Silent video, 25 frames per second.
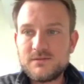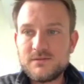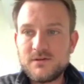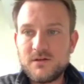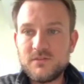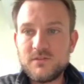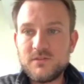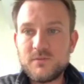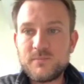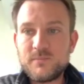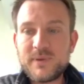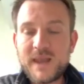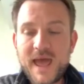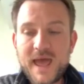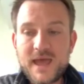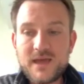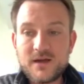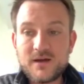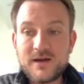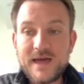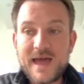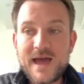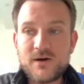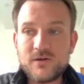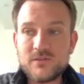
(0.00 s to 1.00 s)

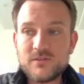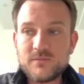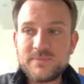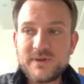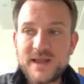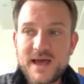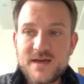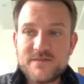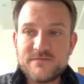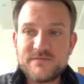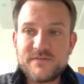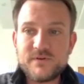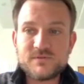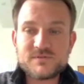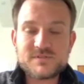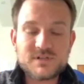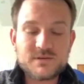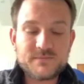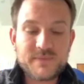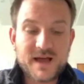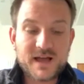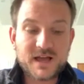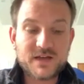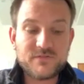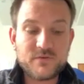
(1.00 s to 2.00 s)
out on the playing fields in the
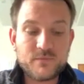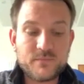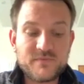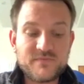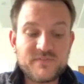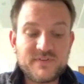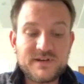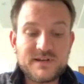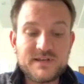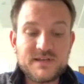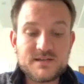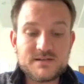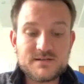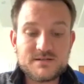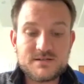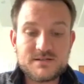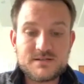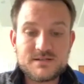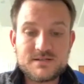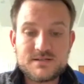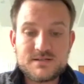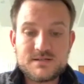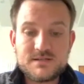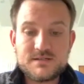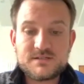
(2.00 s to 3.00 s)
back of a pavilion.
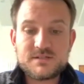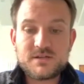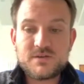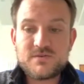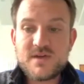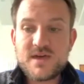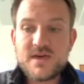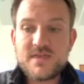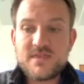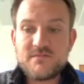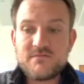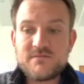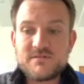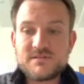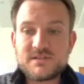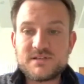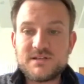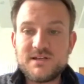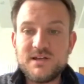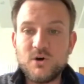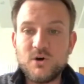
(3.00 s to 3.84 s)
So yeah, there is a little